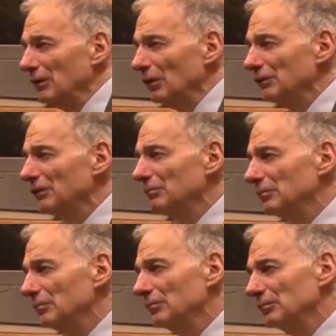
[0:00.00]
votes.
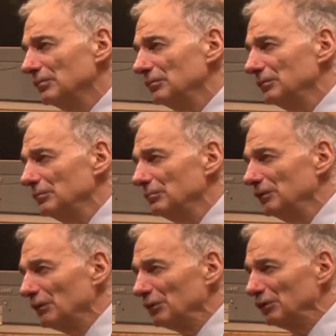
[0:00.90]

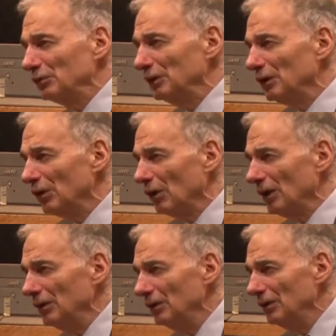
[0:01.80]
Difference between
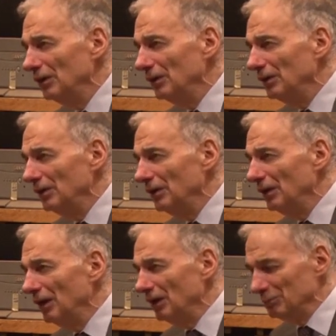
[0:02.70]
Gore
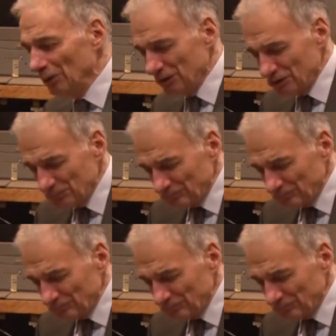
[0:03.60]
and Bush.